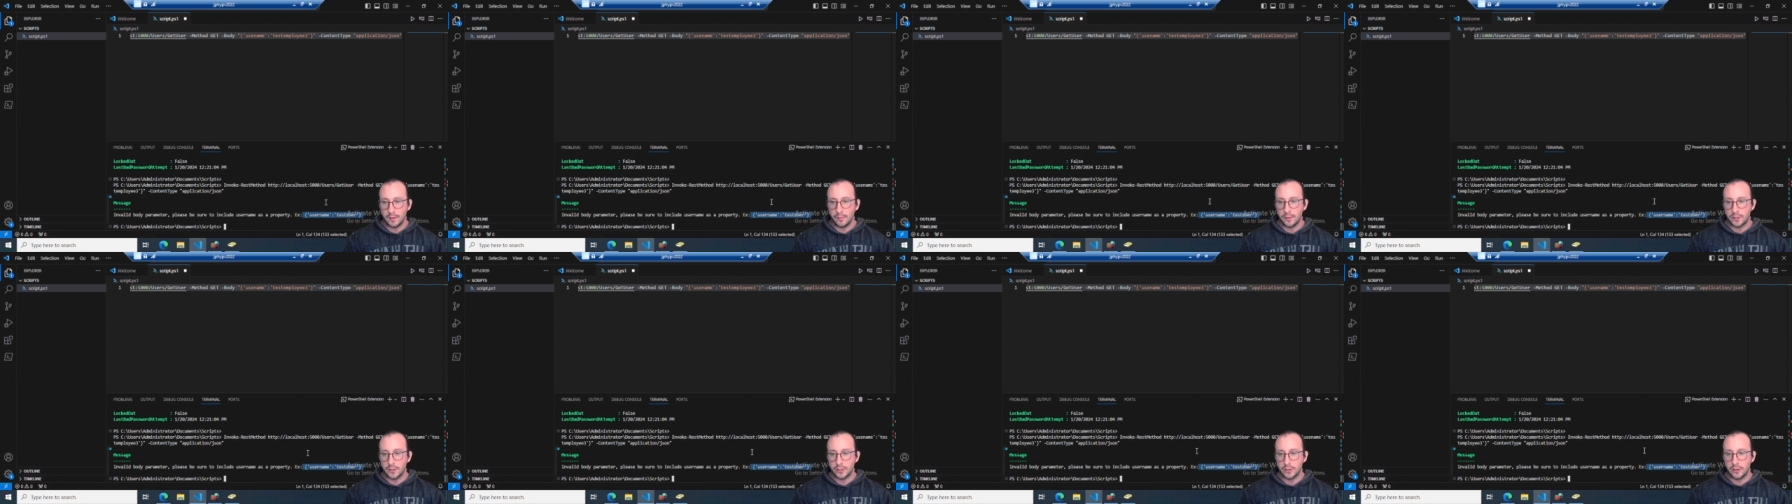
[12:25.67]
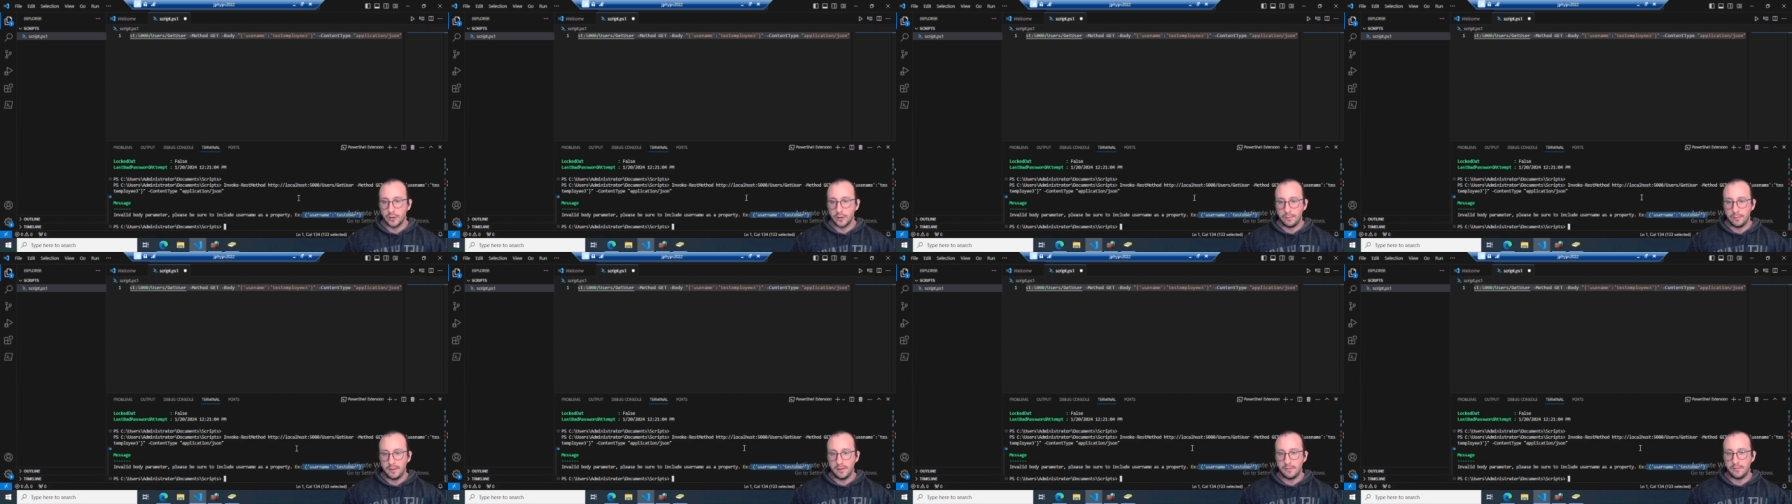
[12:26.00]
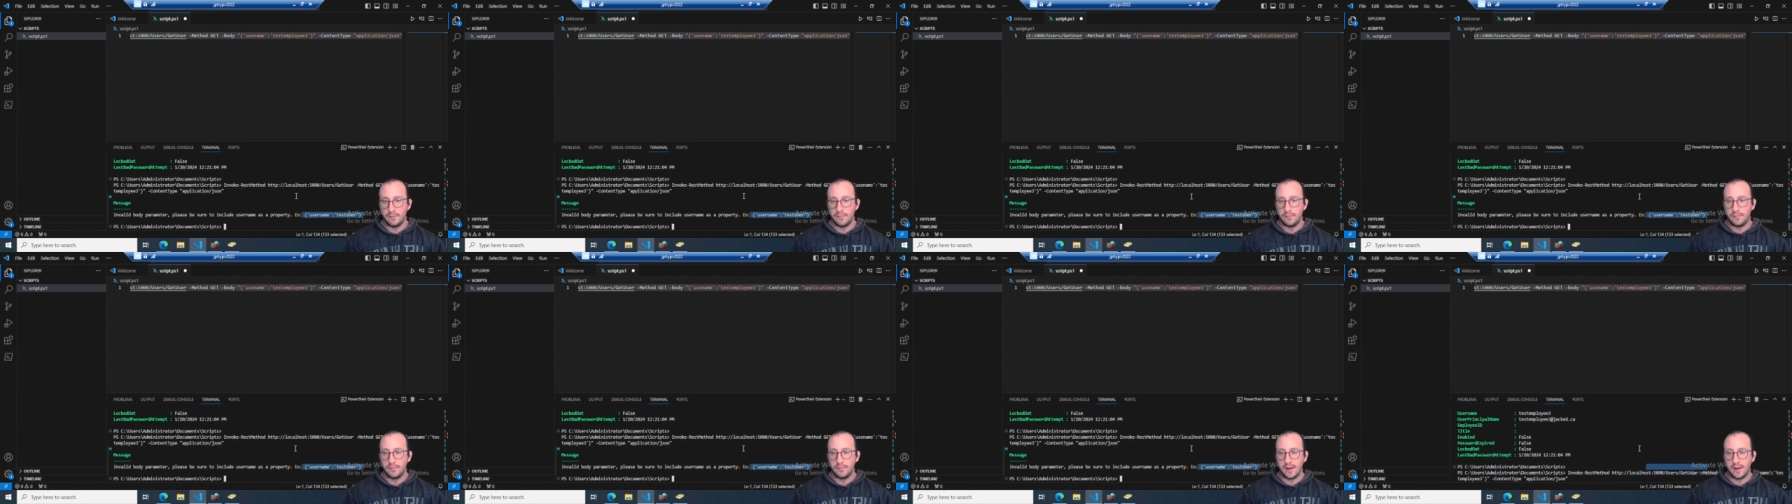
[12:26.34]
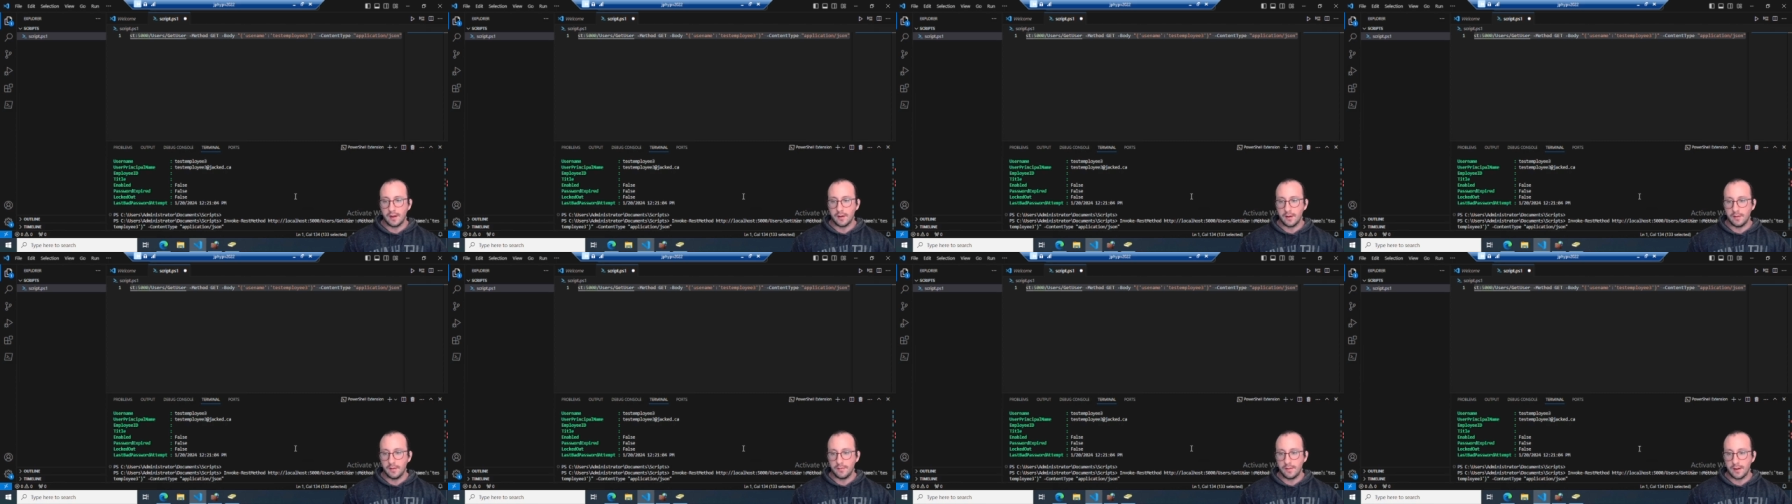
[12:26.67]
which could be
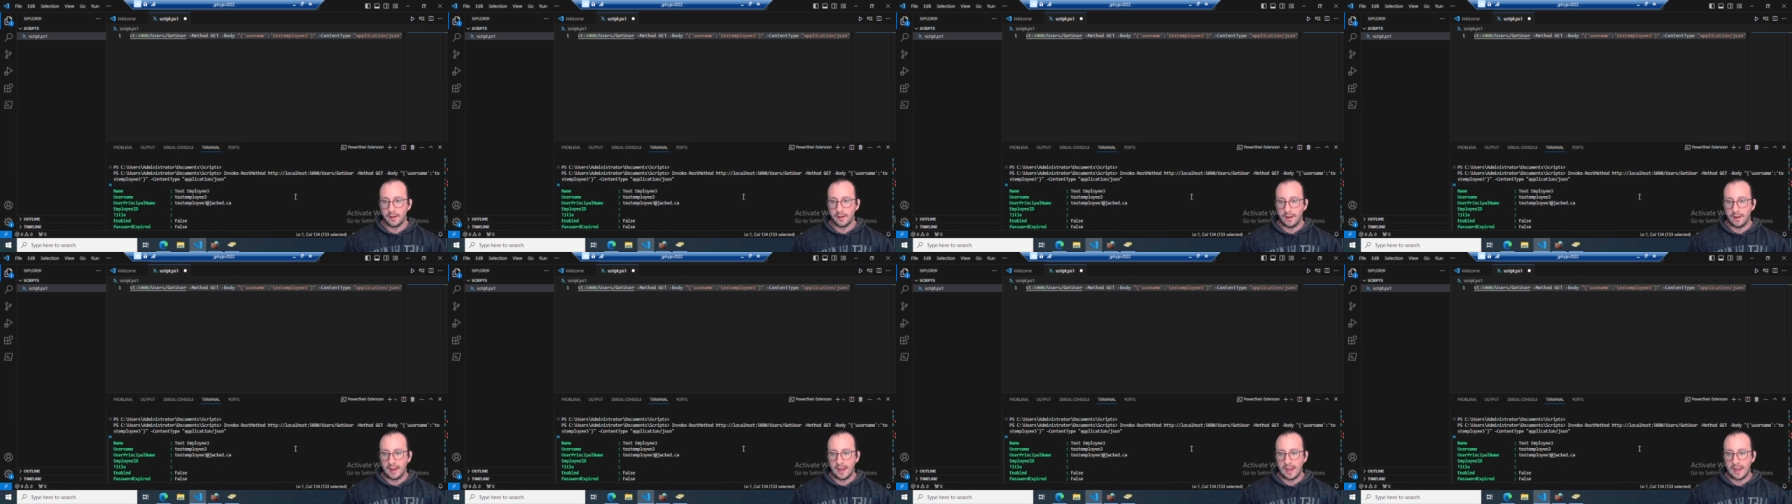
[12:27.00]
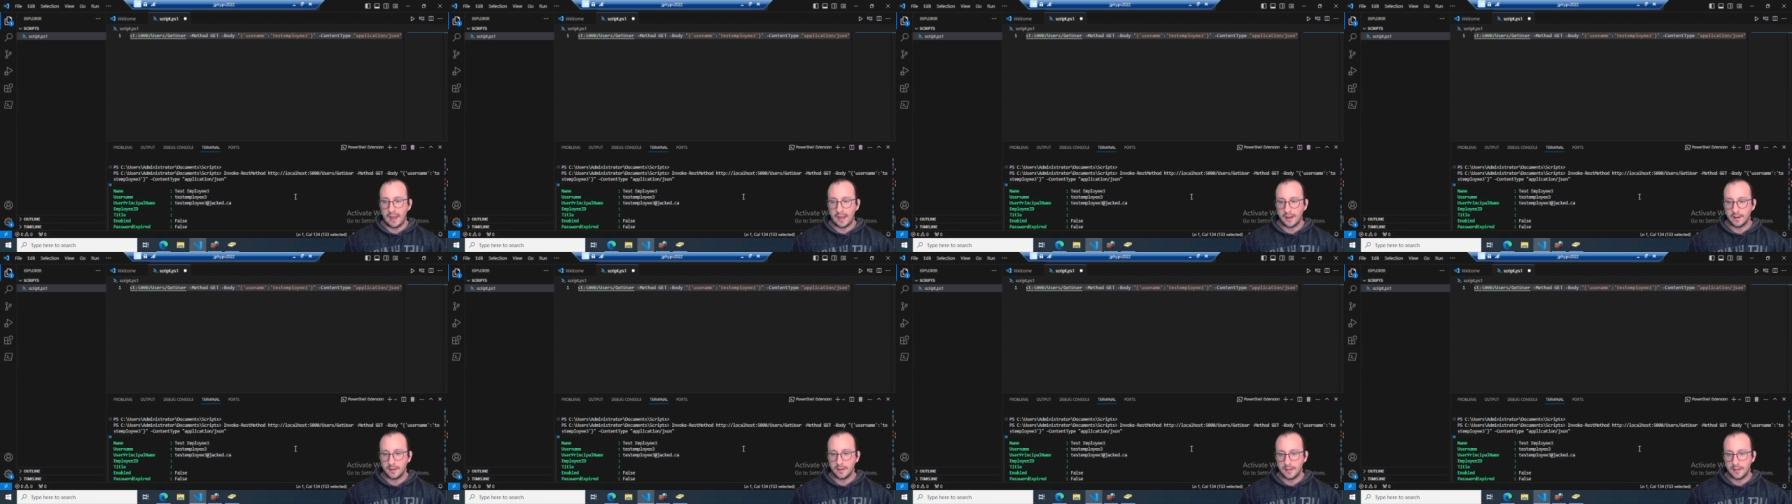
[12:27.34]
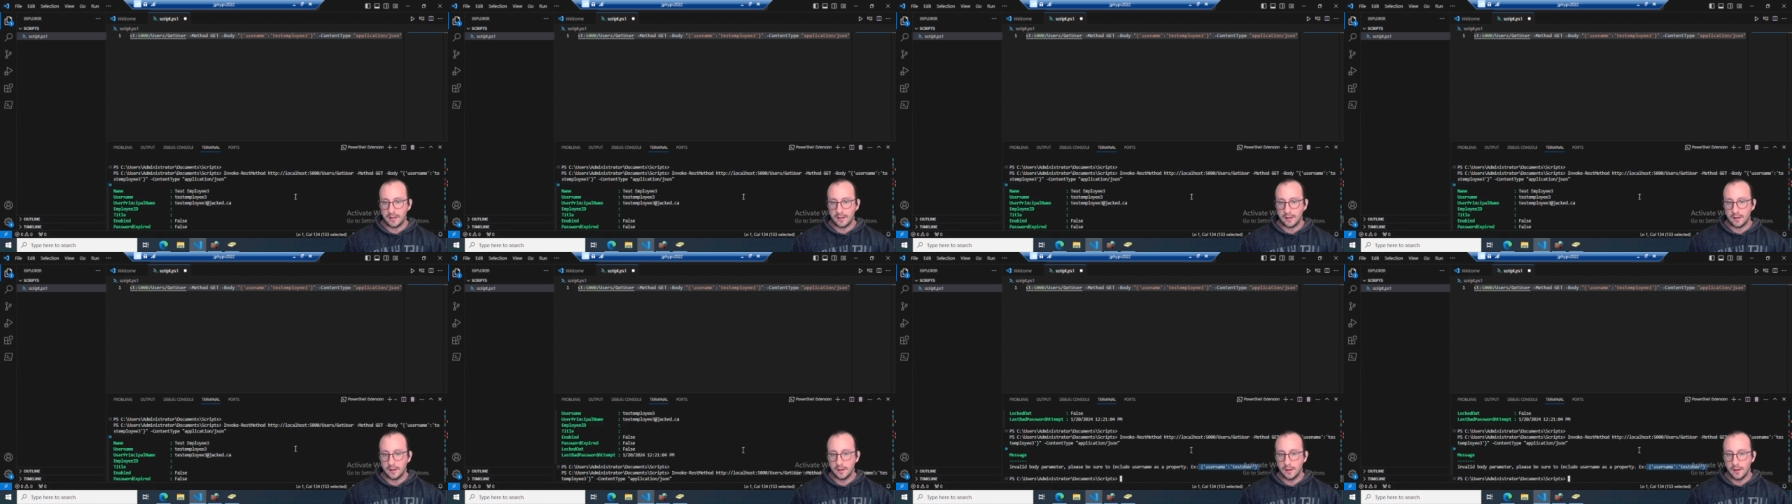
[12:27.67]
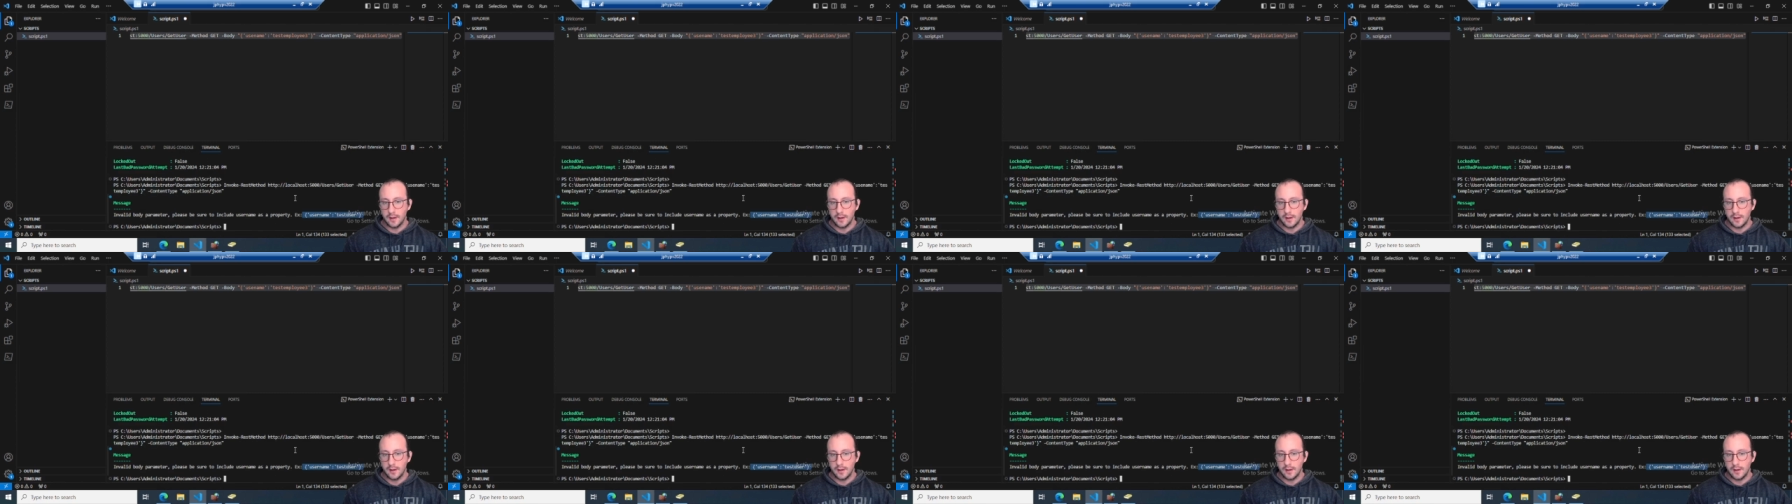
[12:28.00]
very, very handy